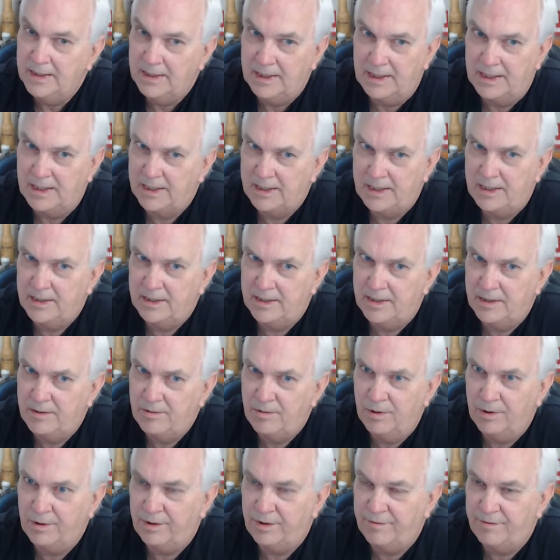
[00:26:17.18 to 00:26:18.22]
and it didn't do
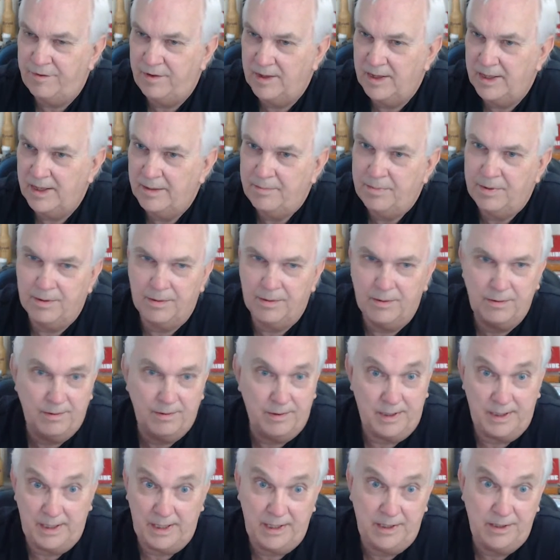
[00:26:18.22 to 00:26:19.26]
worth a flip, or
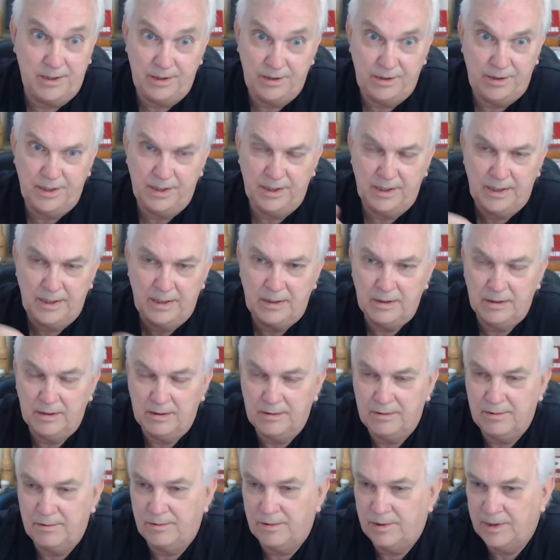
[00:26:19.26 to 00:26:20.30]
it did do good,
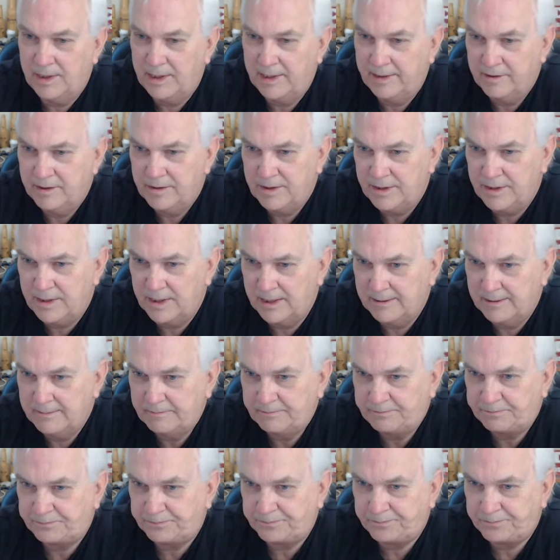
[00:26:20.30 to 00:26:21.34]
or whatever. So
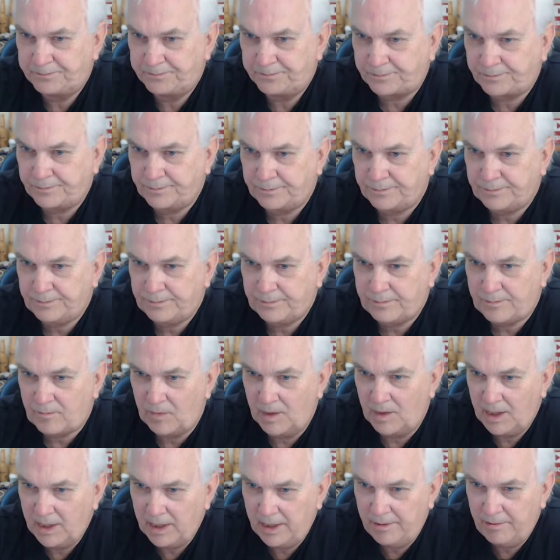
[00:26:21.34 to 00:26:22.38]

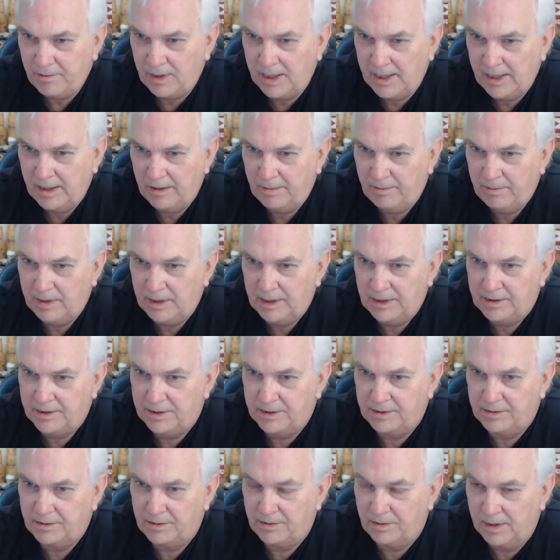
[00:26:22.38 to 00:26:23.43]
it will help me
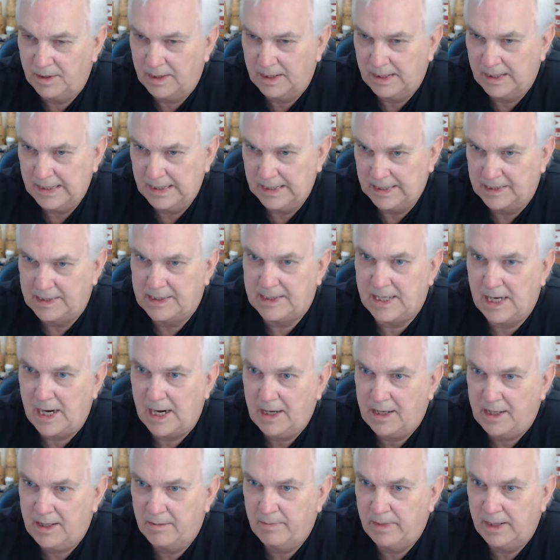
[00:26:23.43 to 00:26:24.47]
to
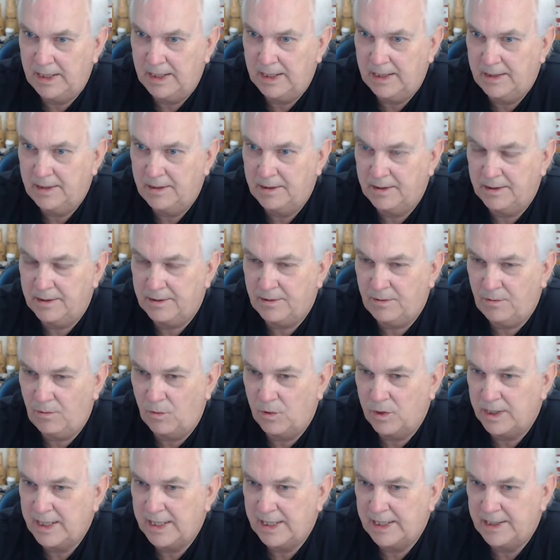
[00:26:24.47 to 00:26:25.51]
document
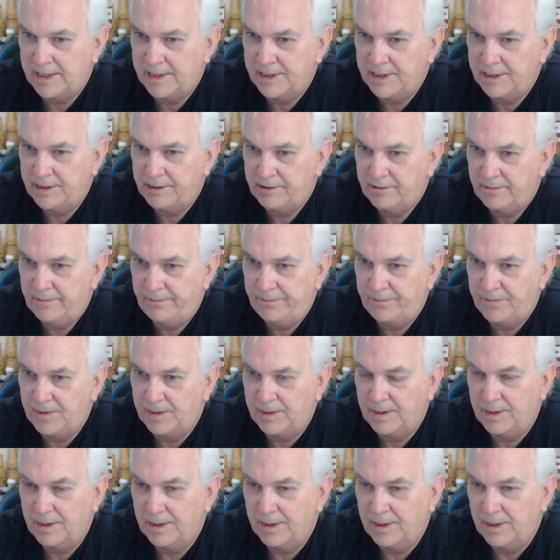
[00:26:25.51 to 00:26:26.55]
what I do,
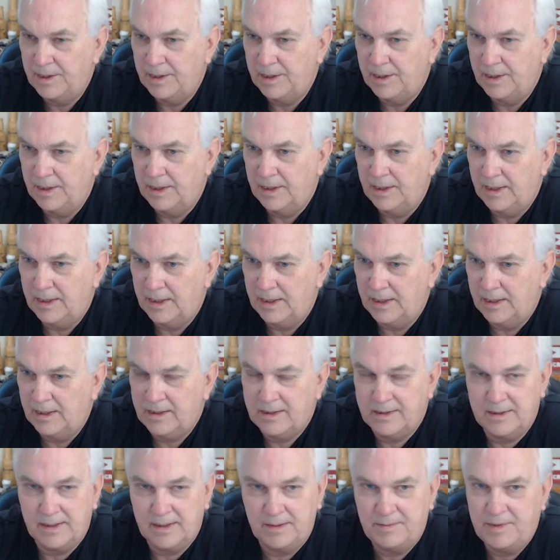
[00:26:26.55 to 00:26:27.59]

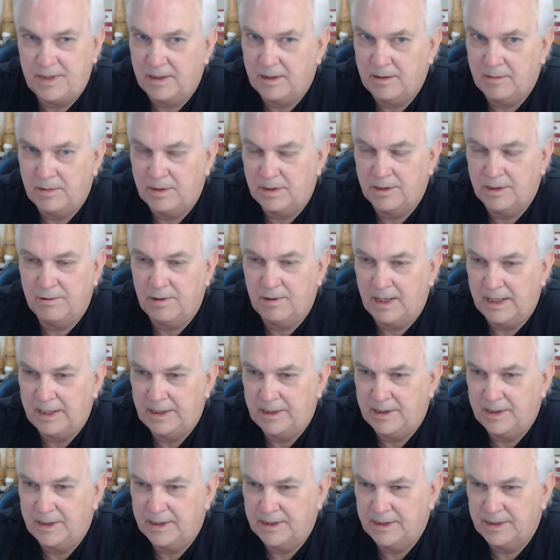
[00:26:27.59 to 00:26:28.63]
because I'm terrible at
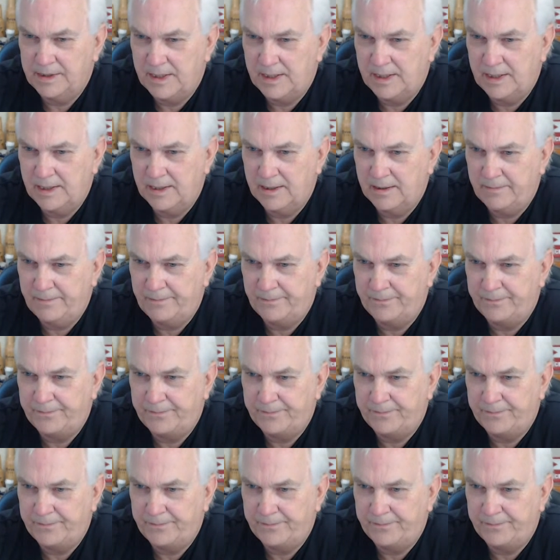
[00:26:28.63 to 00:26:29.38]
writing things down.